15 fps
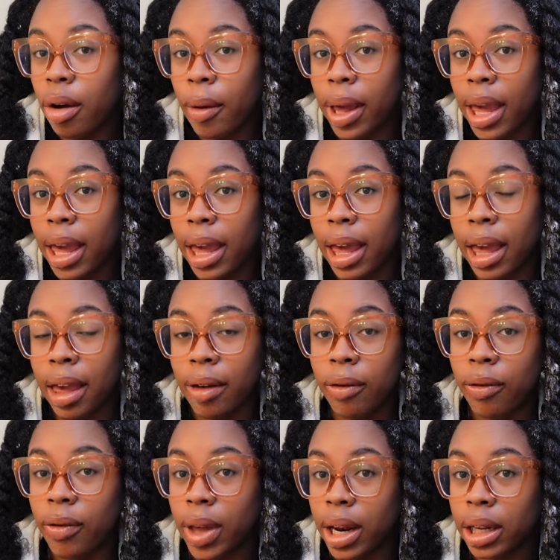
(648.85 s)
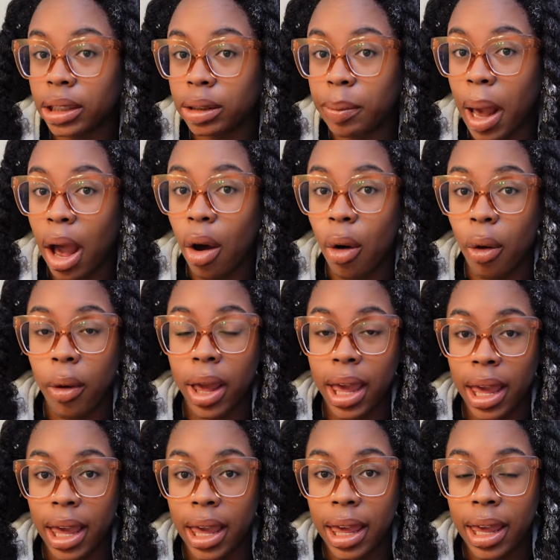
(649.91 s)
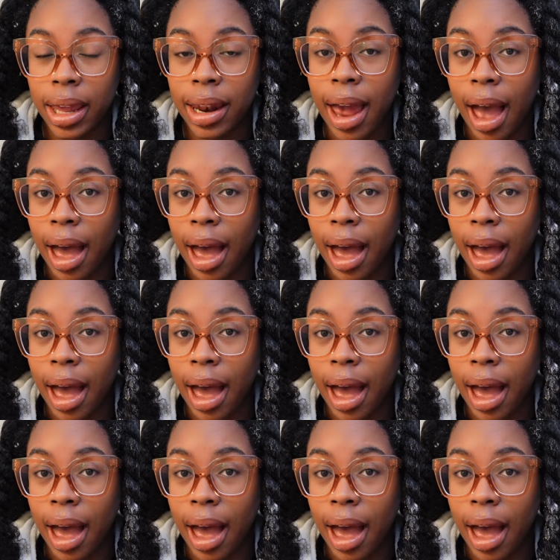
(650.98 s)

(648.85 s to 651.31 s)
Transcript: go ahead and finish my whole head.